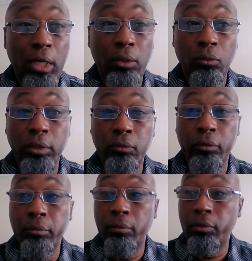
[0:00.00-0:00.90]
I don't
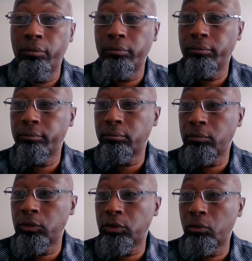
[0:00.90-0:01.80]
even remember.
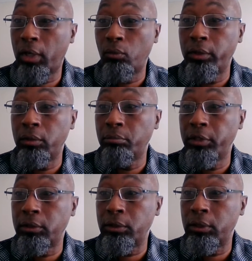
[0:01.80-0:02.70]
Just know I wasn't in a
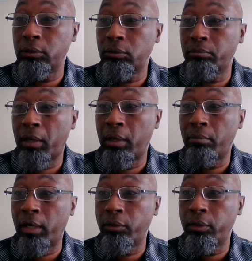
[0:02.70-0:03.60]
big city. So
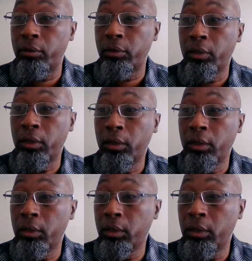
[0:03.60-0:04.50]
I'm out here
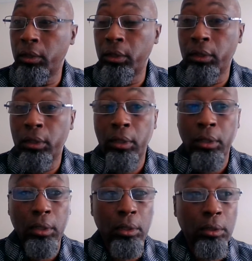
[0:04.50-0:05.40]

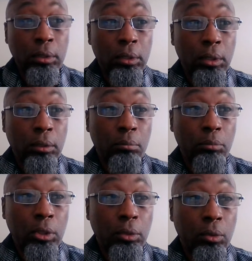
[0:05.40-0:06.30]
in the
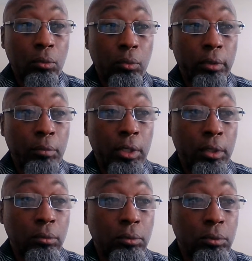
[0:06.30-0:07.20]
middle of nowhere,
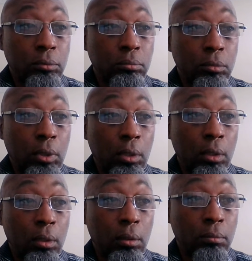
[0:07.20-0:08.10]
man, on this
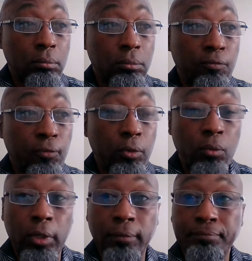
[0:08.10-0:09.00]

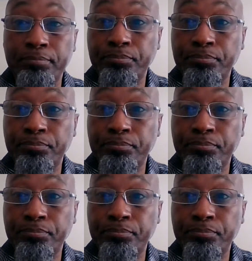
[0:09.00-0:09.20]
freeway.